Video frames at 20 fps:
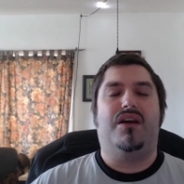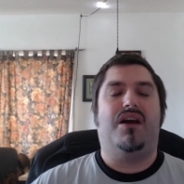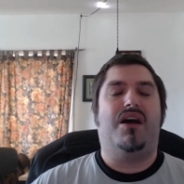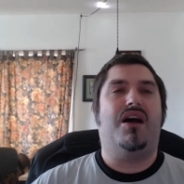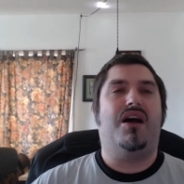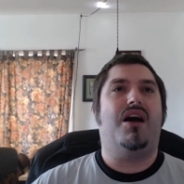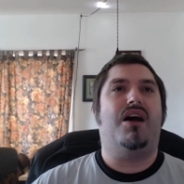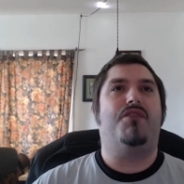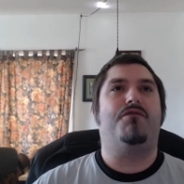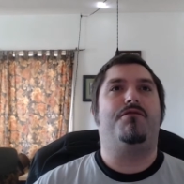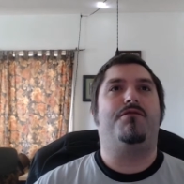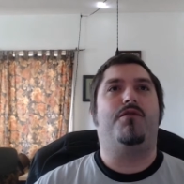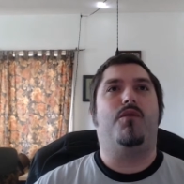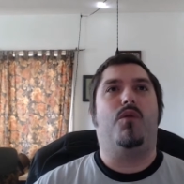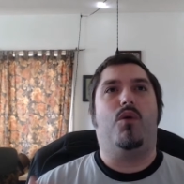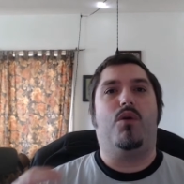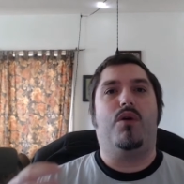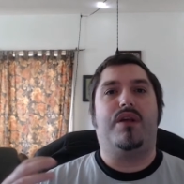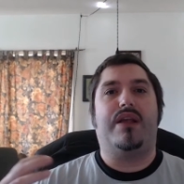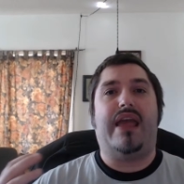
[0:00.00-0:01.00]

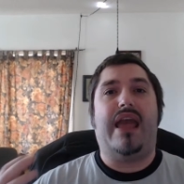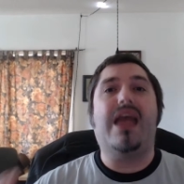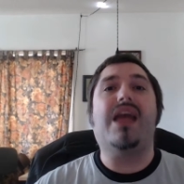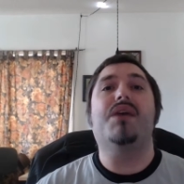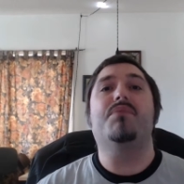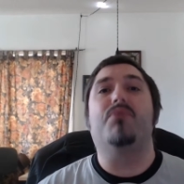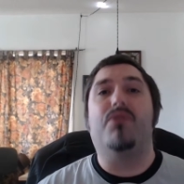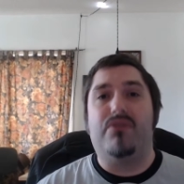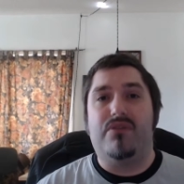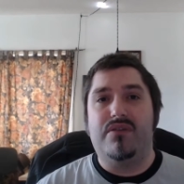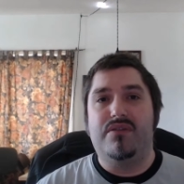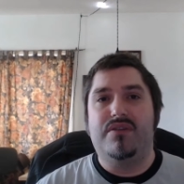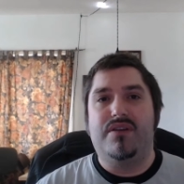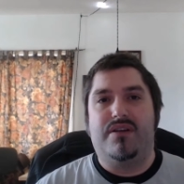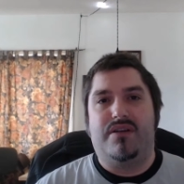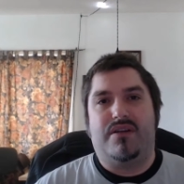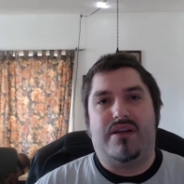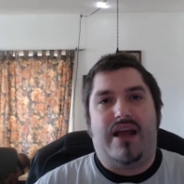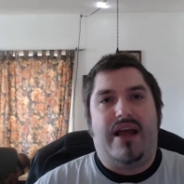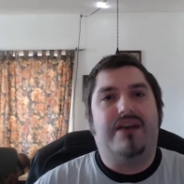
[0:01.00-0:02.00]
for cable
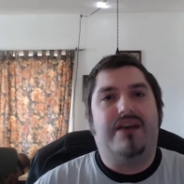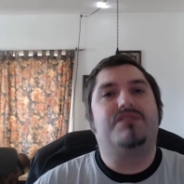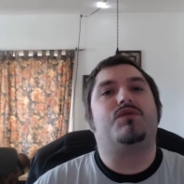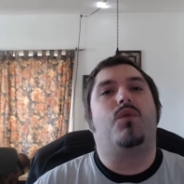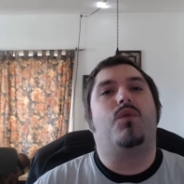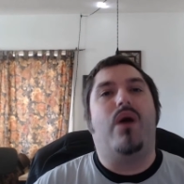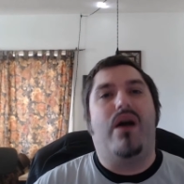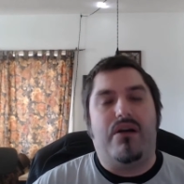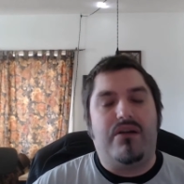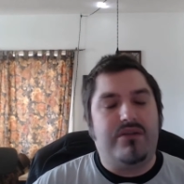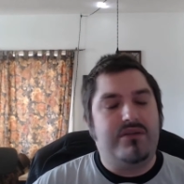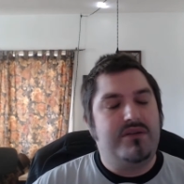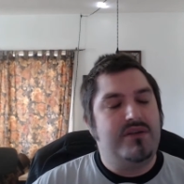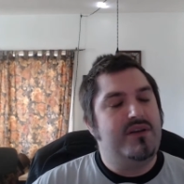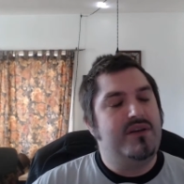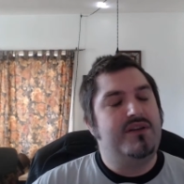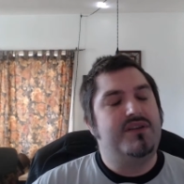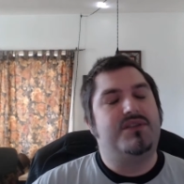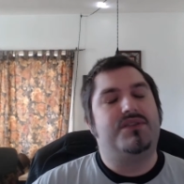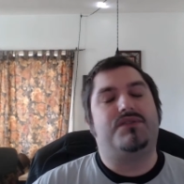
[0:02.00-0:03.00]
as well.
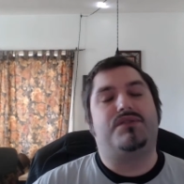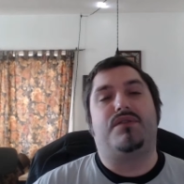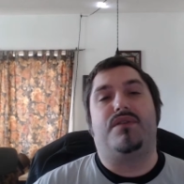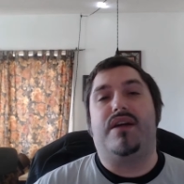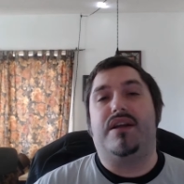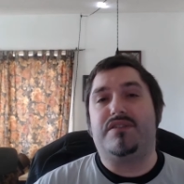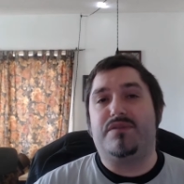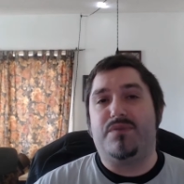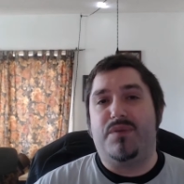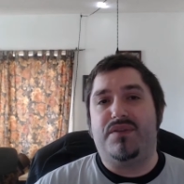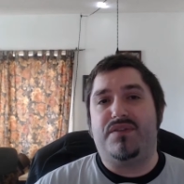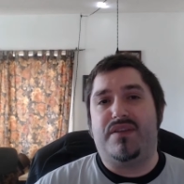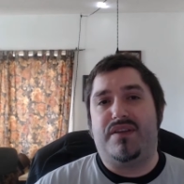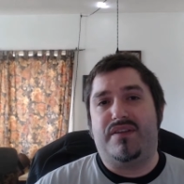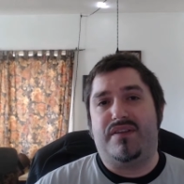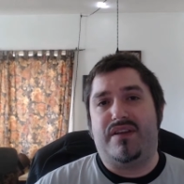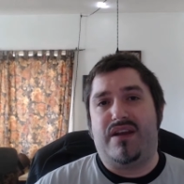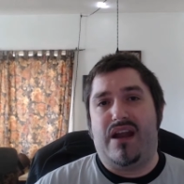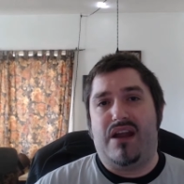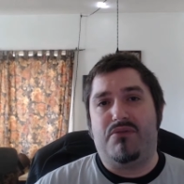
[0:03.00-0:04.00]
So that's one thing that
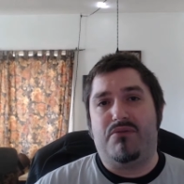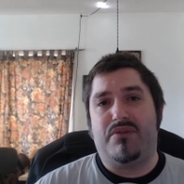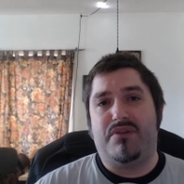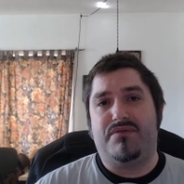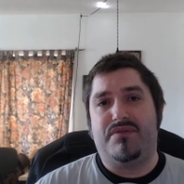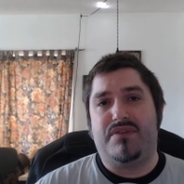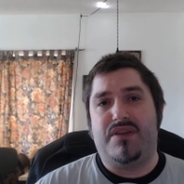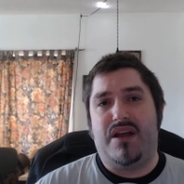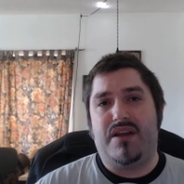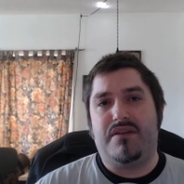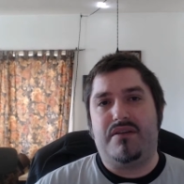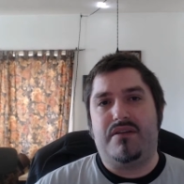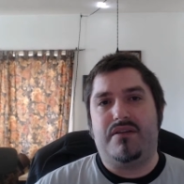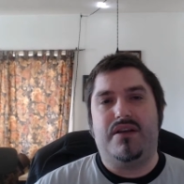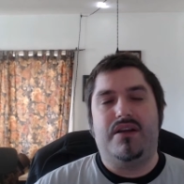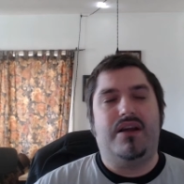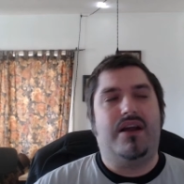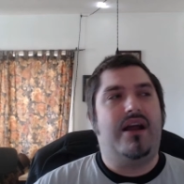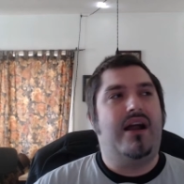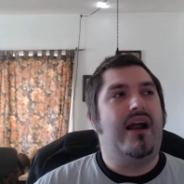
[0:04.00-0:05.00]
I would have
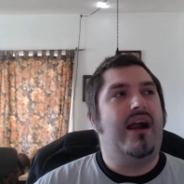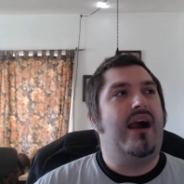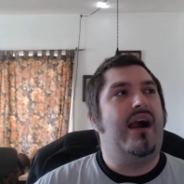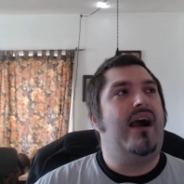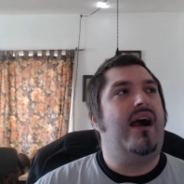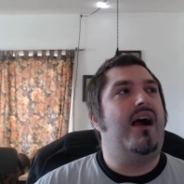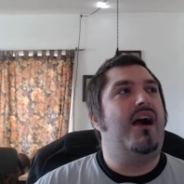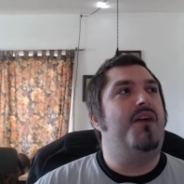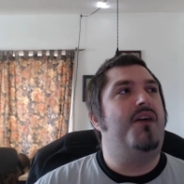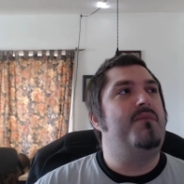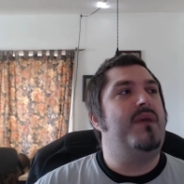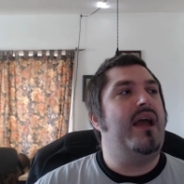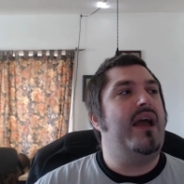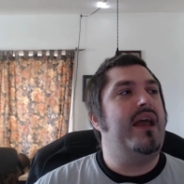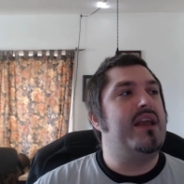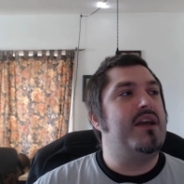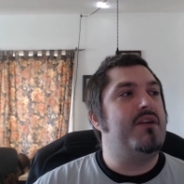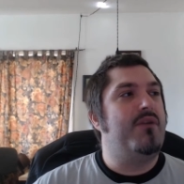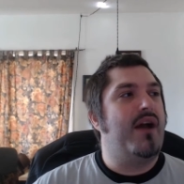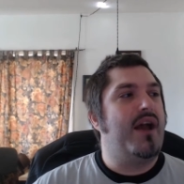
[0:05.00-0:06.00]
done.
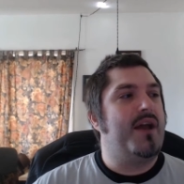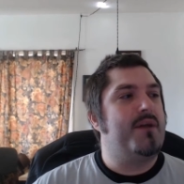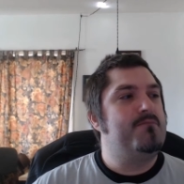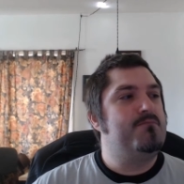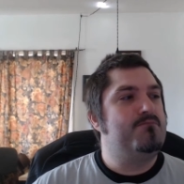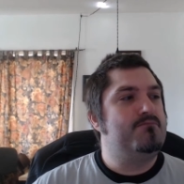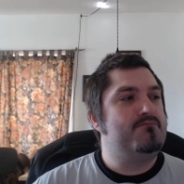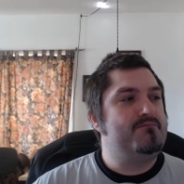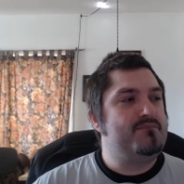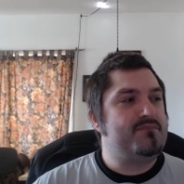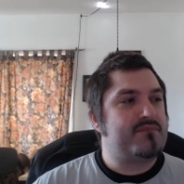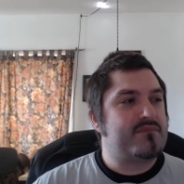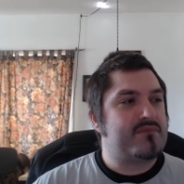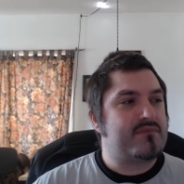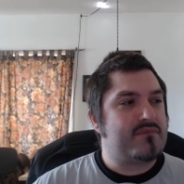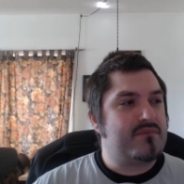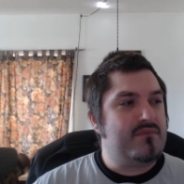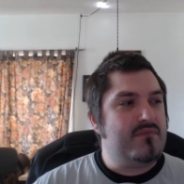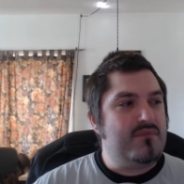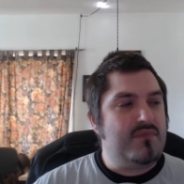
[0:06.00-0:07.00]
Anyway,
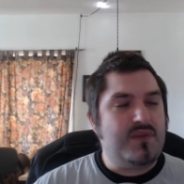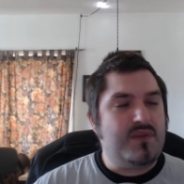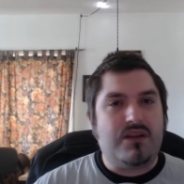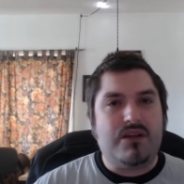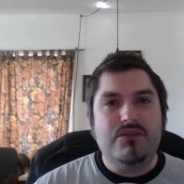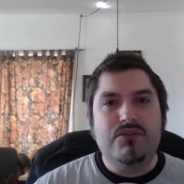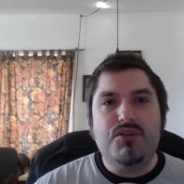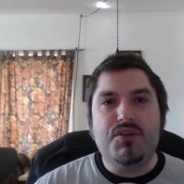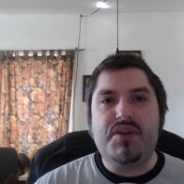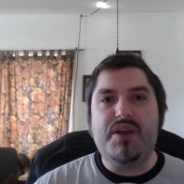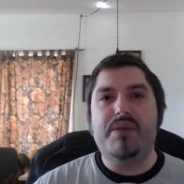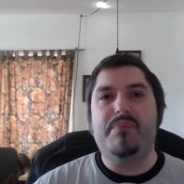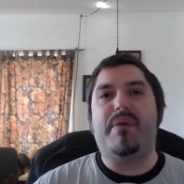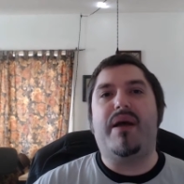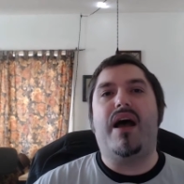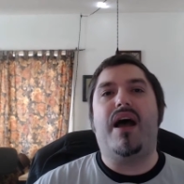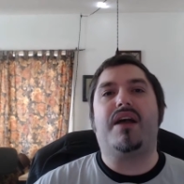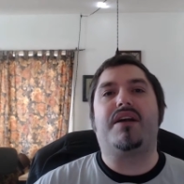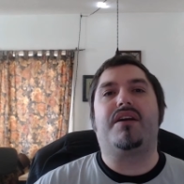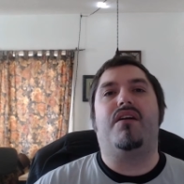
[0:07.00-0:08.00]
looking
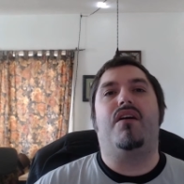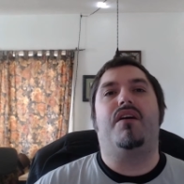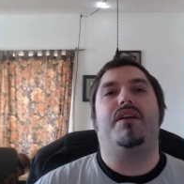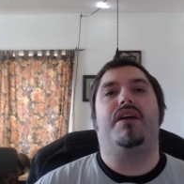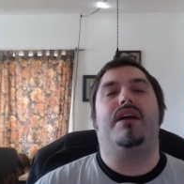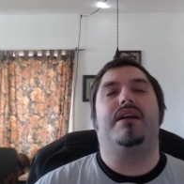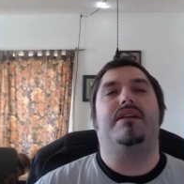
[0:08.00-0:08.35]
back on it,